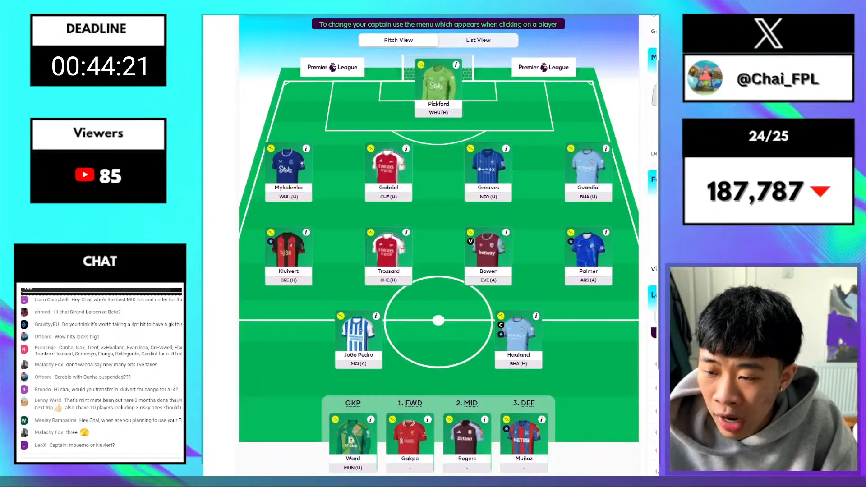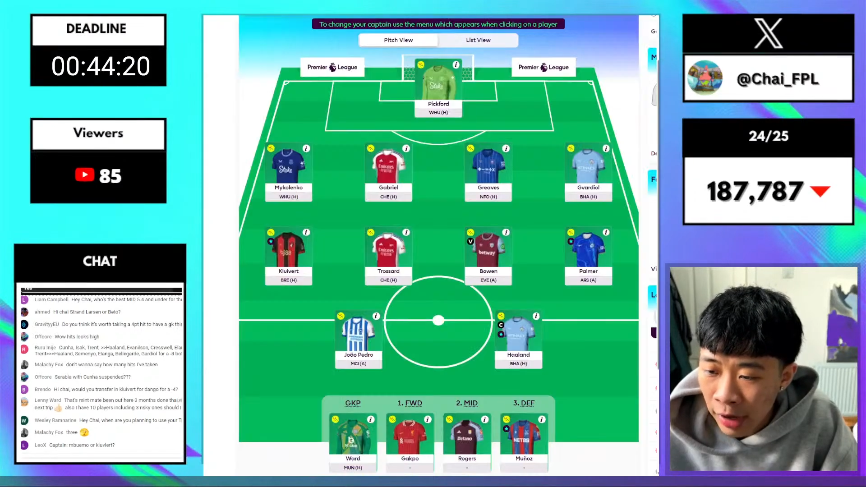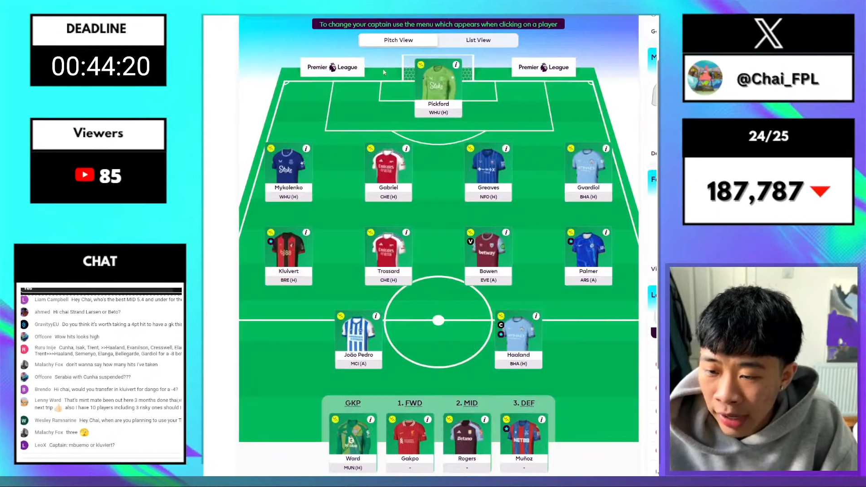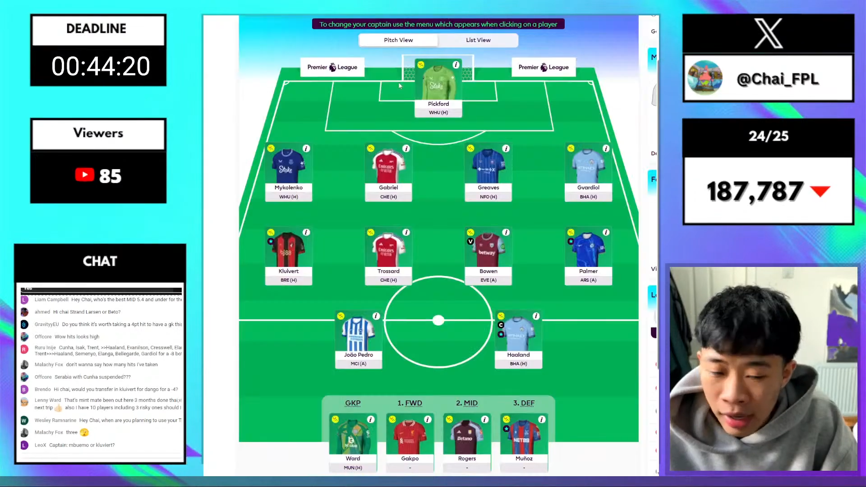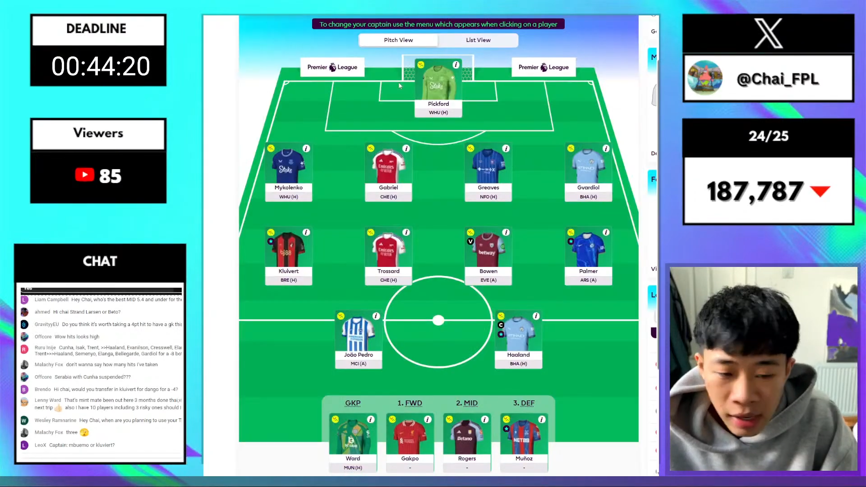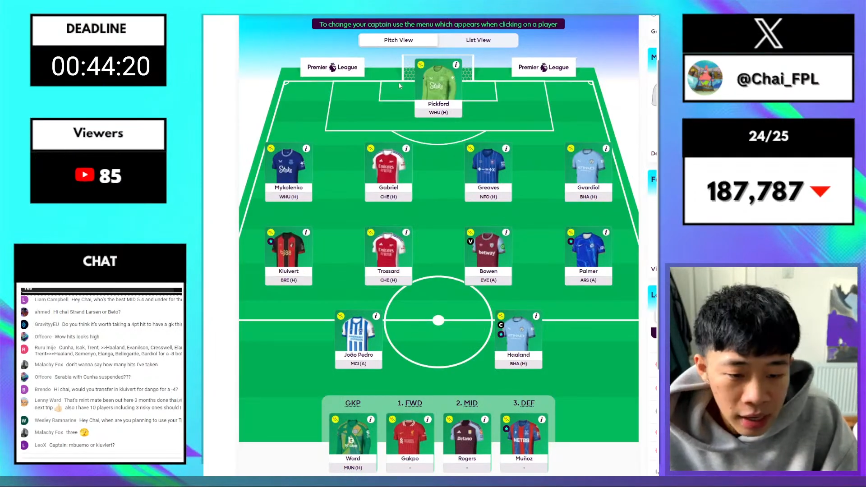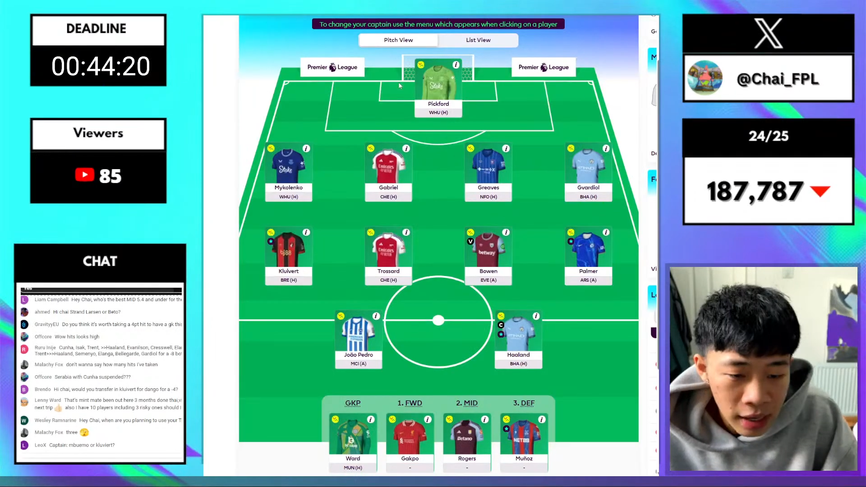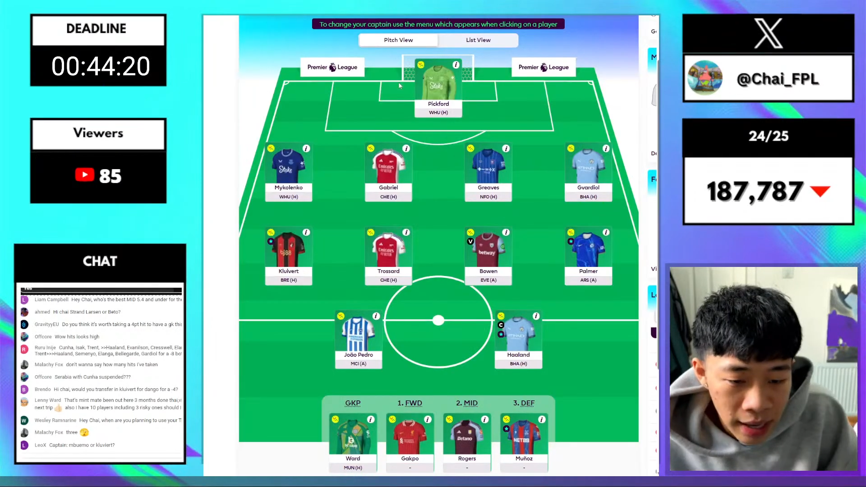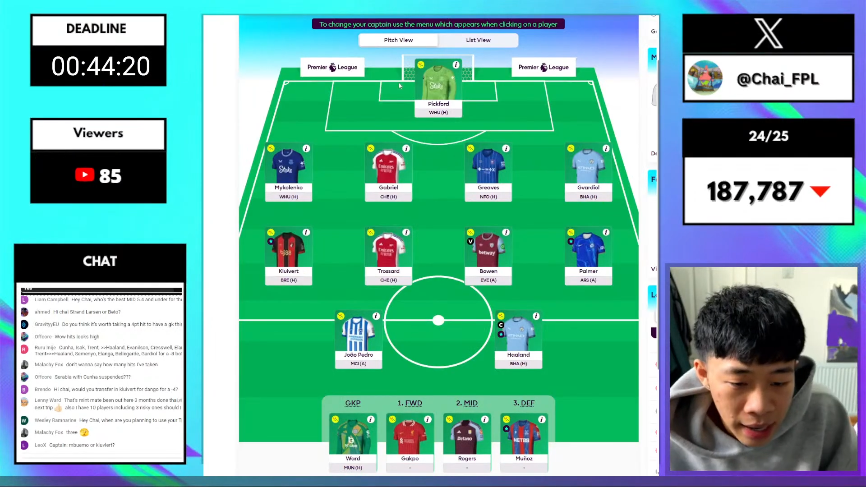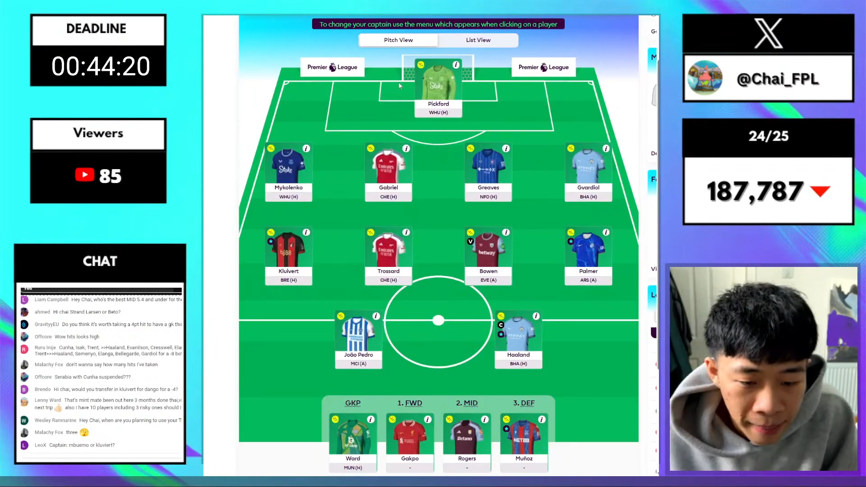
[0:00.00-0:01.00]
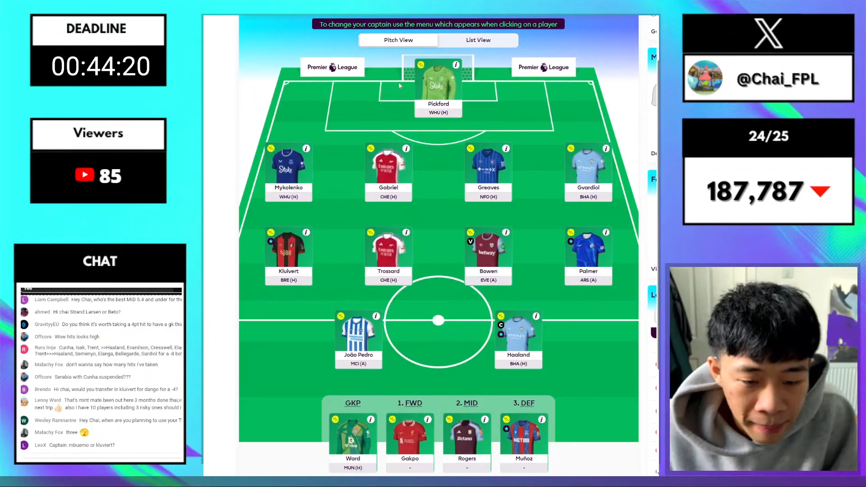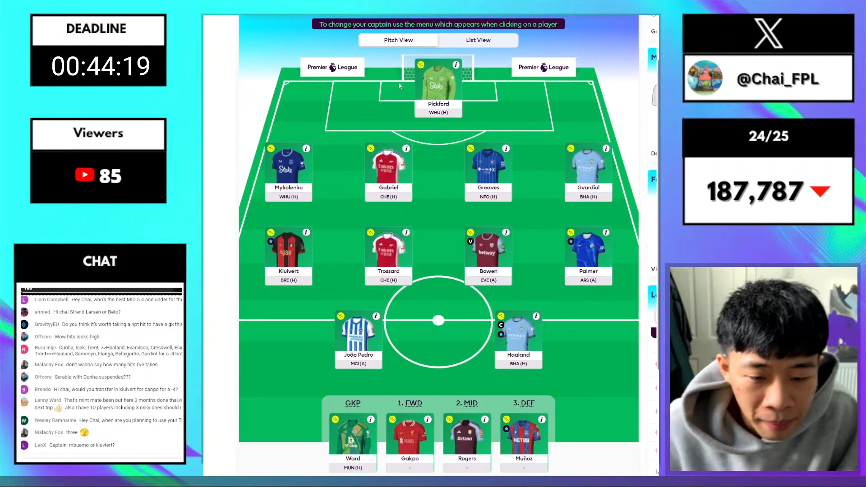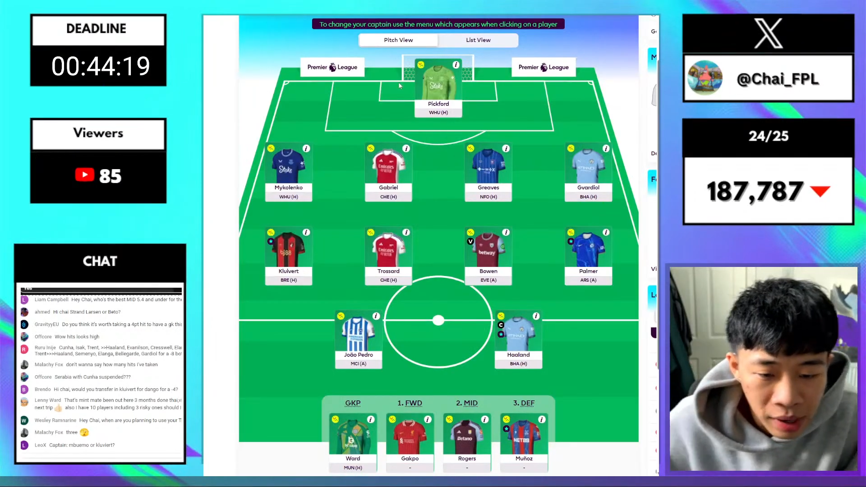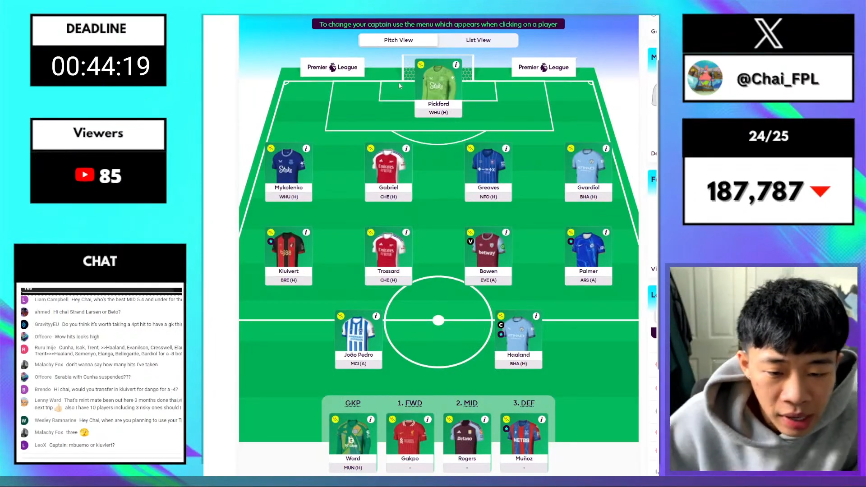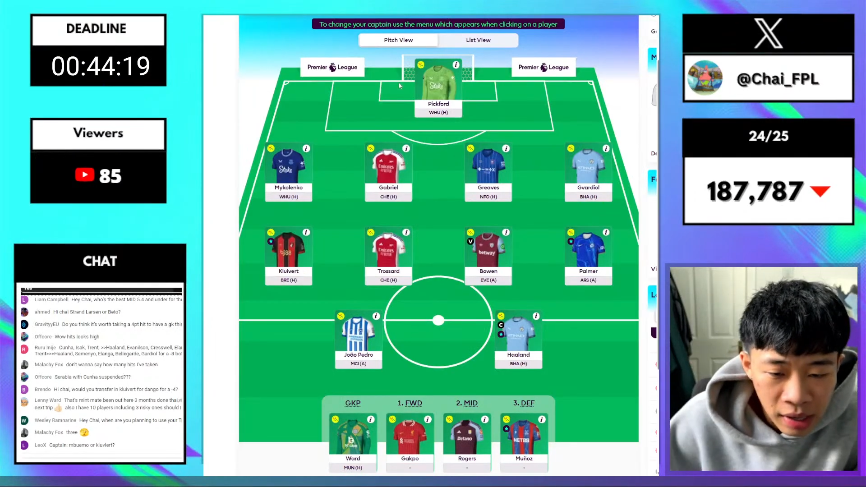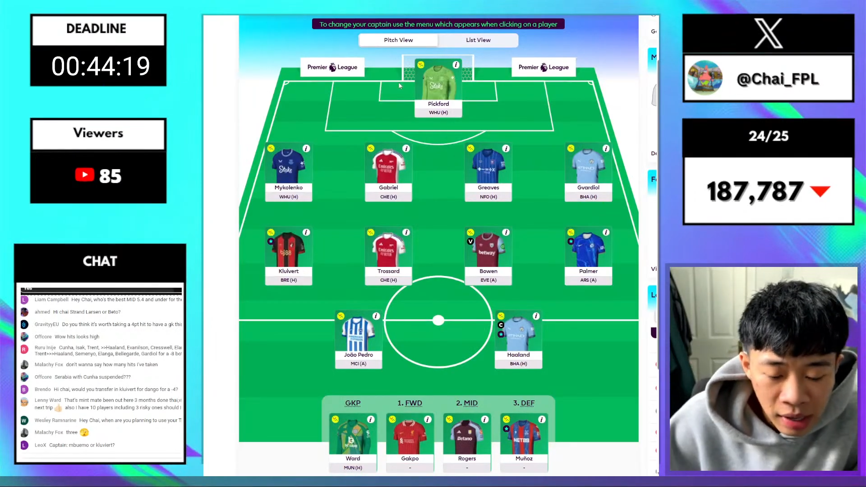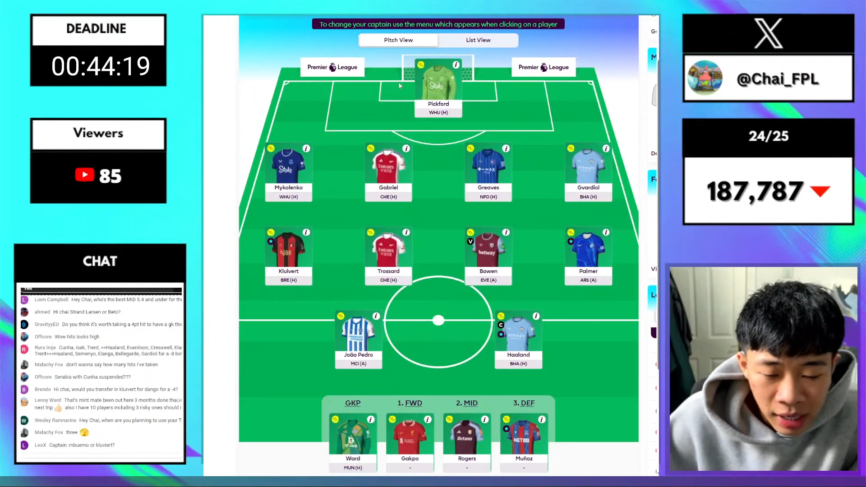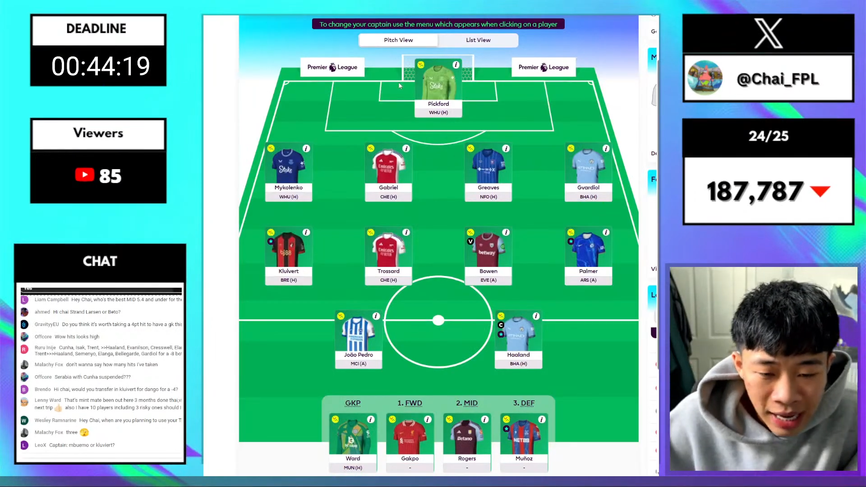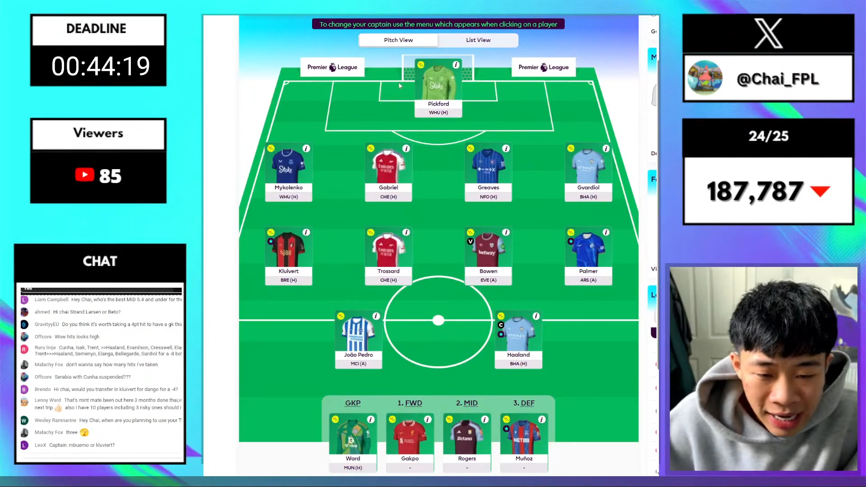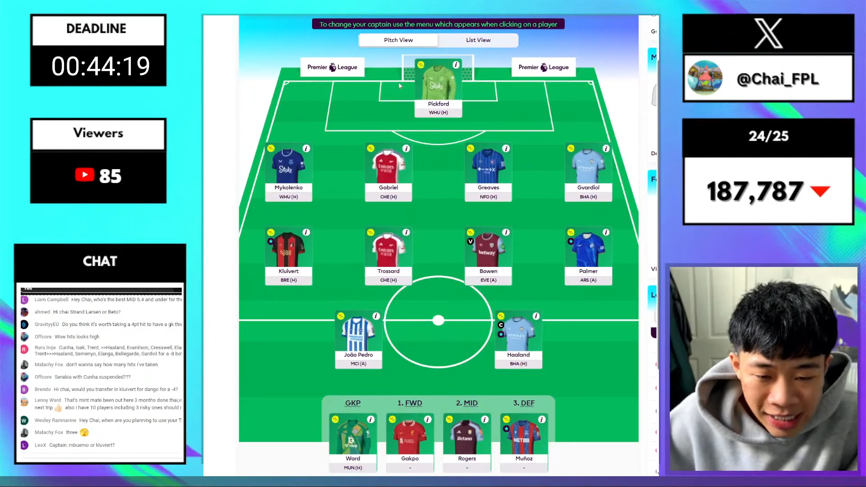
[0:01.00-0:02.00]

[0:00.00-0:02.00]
I? Lenny